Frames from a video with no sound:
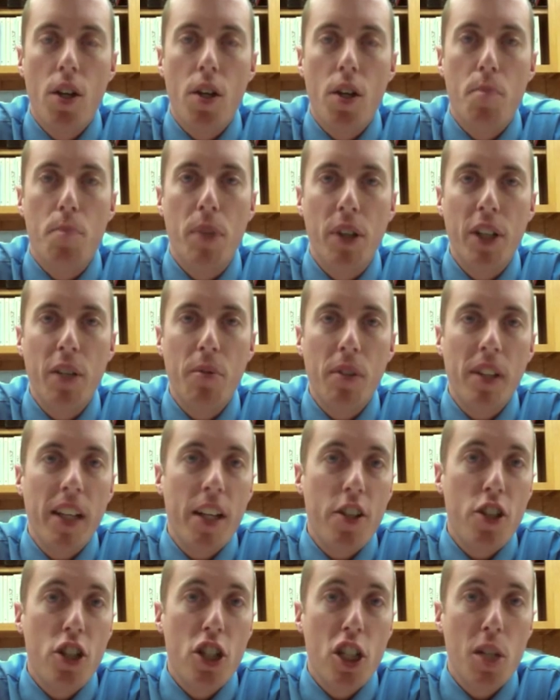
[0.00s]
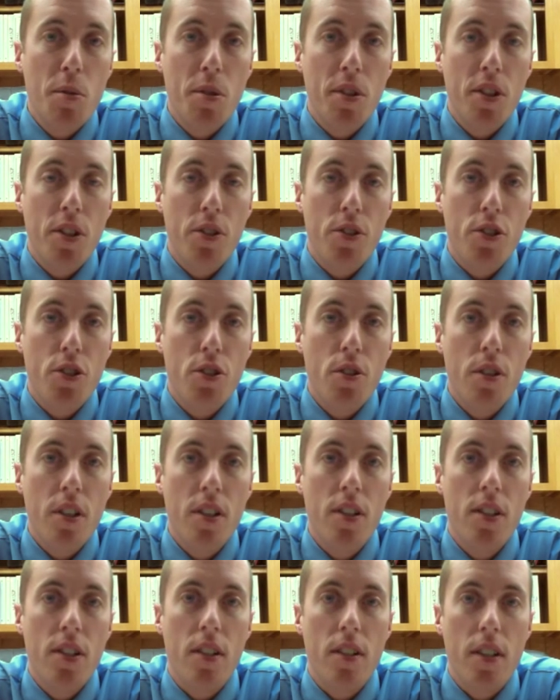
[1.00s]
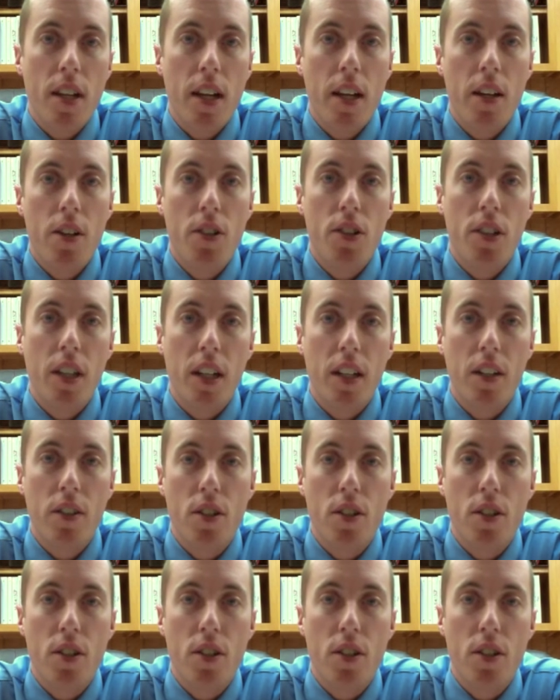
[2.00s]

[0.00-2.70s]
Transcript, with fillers: Building relationships with your students entails getting